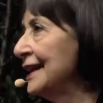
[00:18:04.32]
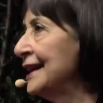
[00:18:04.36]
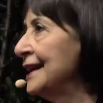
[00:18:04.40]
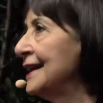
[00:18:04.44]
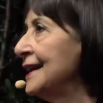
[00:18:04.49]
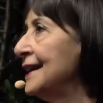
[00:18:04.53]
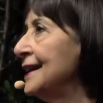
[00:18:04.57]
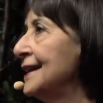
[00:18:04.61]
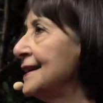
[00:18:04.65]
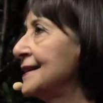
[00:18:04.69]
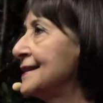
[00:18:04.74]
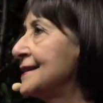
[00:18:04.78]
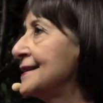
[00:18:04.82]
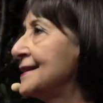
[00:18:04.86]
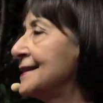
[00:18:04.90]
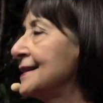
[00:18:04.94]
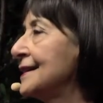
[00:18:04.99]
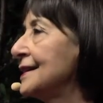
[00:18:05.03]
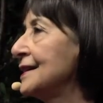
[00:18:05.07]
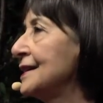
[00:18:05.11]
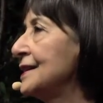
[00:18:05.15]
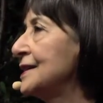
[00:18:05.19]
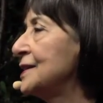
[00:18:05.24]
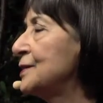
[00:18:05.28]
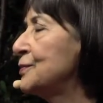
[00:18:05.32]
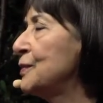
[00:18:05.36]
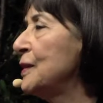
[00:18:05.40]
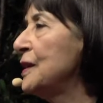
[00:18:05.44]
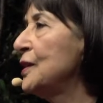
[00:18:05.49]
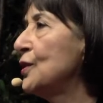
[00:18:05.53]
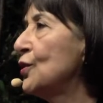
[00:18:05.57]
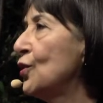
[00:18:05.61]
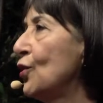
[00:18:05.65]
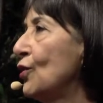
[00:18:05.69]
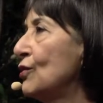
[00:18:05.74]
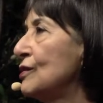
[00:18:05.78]
It's been
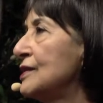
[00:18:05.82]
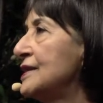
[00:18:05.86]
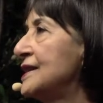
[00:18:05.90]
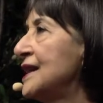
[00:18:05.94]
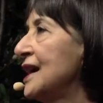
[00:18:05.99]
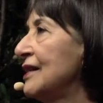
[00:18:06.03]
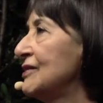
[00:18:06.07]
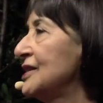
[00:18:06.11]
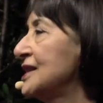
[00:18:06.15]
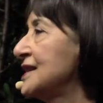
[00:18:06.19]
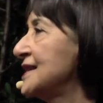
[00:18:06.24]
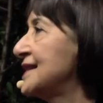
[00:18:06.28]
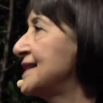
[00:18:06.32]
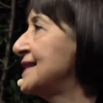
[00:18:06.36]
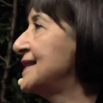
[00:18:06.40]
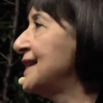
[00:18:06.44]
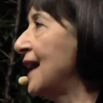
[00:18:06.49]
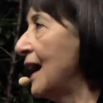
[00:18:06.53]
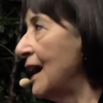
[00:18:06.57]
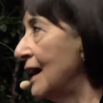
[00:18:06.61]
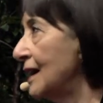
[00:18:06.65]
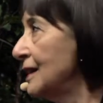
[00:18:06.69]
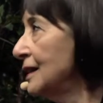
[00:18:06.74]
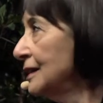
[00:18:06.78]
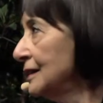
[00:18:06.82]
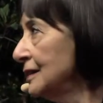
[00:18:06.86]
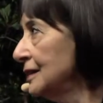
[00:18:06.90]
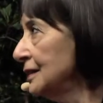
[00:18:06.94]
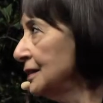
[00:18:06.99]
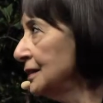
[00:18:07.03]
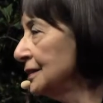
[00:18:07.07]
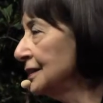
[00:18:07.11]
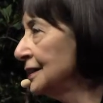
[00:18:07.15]
called devil's dung.